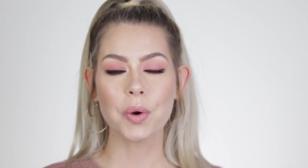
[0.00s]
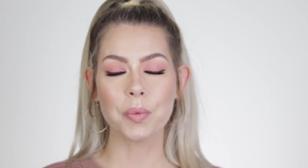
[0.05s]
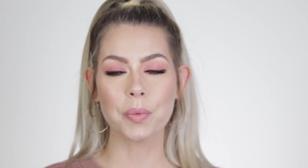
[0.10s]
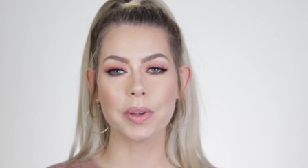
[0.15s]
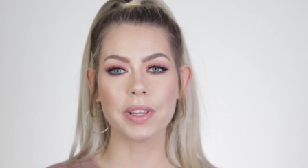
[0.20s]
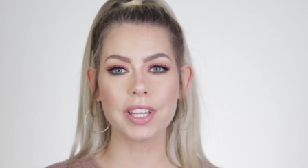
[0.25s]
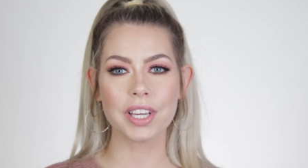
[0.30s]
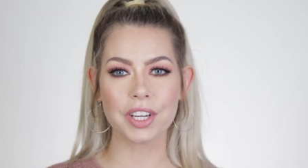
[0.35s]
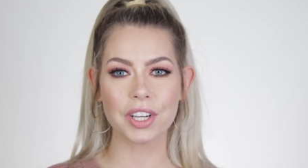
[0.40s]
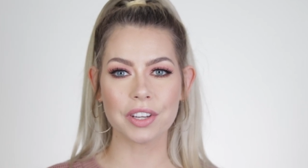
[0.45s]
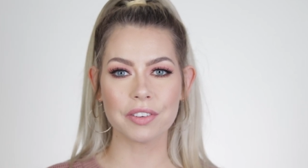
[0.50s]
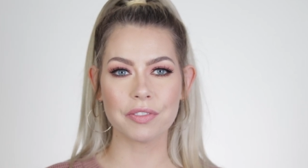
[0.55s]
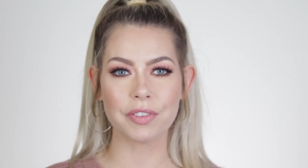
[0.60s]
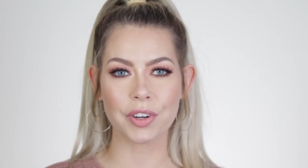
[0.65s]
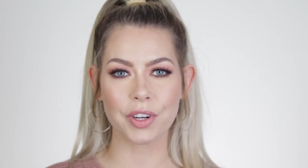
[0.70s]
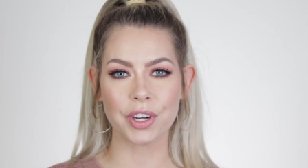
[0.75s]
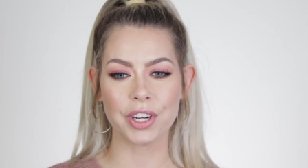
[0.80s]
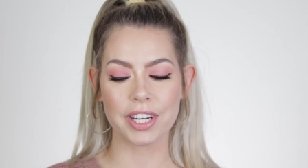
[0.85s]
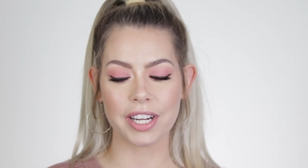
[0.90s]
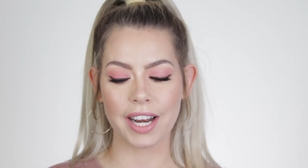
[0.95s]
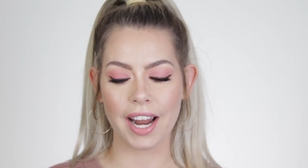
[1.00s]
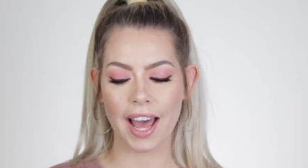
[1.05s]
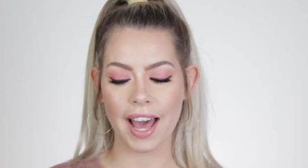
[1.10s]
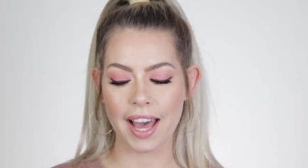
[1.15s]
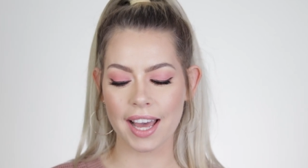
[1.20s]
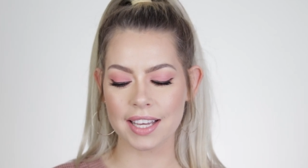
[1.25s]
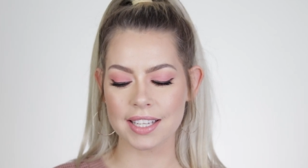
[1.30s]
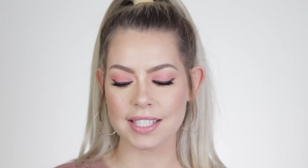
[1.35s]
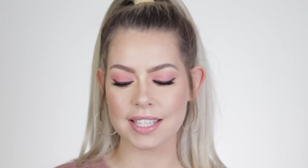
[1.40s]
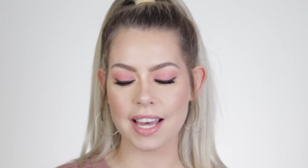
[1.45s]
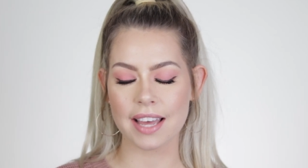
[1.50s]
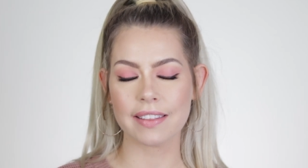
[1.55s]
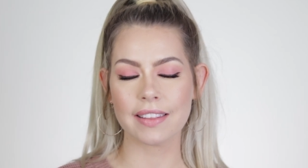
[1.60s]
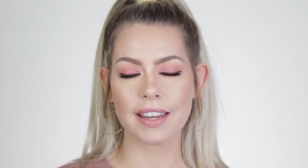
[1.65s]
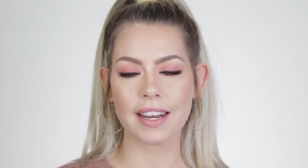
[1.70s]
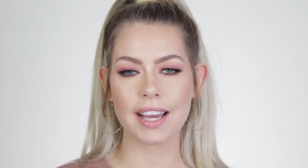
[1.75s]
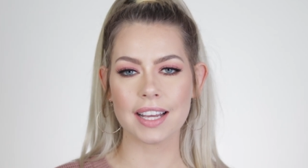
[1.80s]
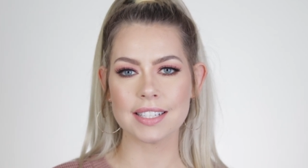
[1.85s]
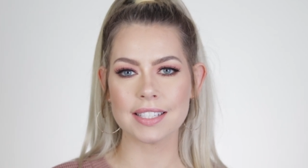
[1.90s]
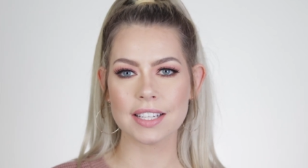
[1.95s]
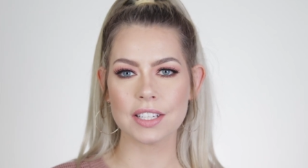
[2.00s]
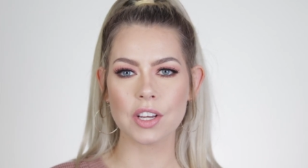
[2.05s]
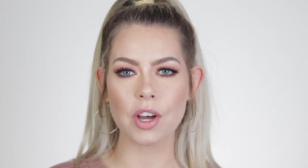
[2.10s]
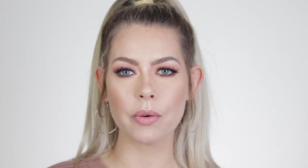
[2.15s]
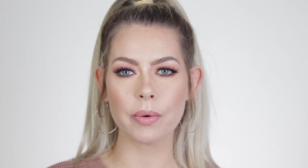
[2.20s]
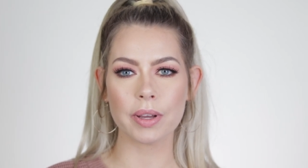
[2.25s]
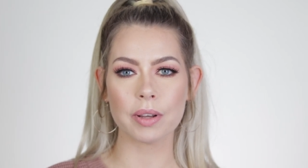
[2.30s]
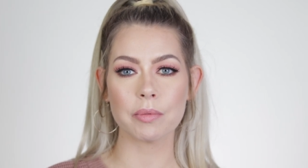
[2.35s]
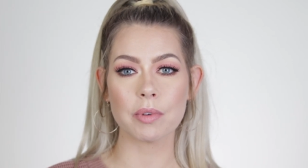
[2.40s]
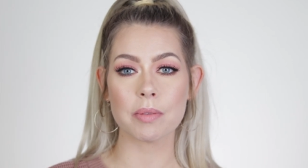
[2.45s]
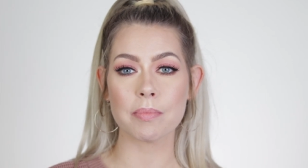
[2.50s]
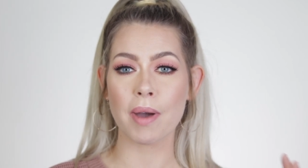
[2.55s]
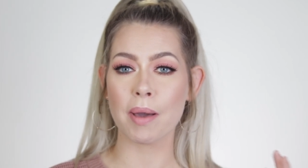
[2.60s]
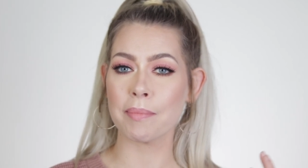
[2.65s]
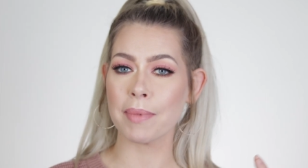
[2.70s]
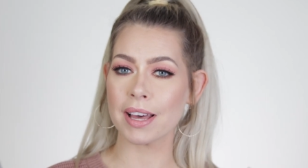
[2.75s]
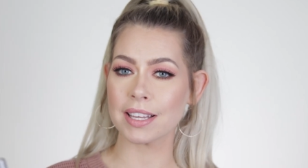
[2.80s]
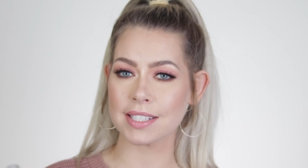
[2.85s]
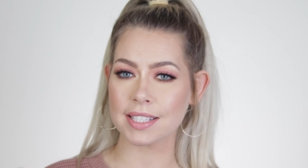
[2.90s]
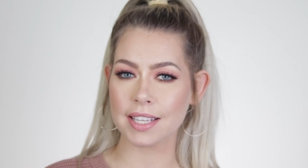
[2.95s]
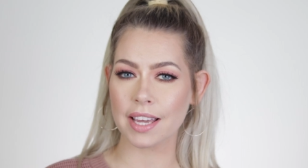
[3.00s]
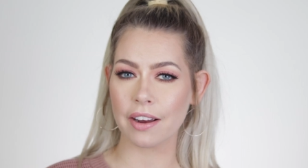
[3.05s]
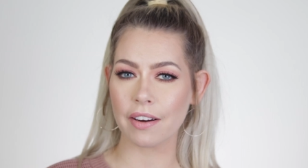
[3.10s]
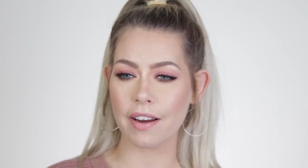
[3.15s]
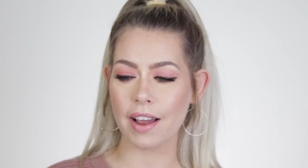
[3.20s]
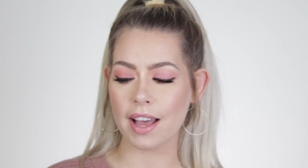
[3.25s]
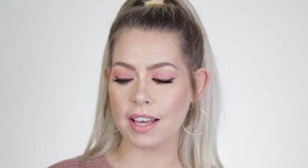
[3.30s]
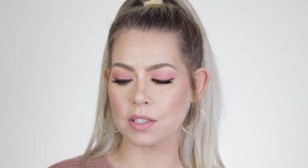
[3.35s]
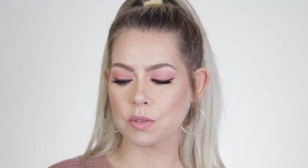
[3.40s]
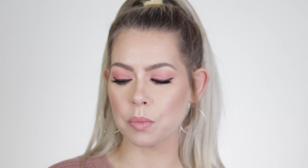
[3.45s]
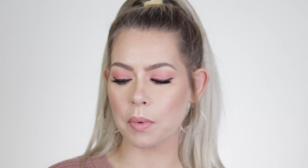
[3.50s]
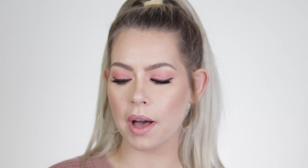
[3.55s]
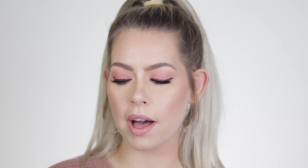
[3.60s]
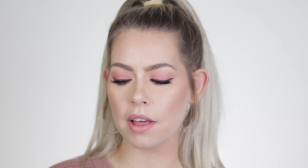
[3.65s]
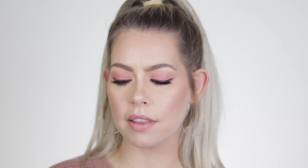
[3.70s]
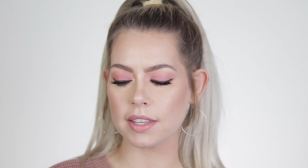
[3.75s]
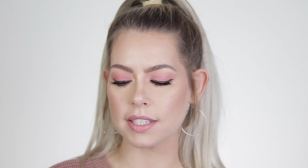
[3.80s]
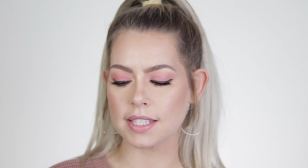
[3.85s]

really good for hooded eyes. And then I did go in with my mascara as well.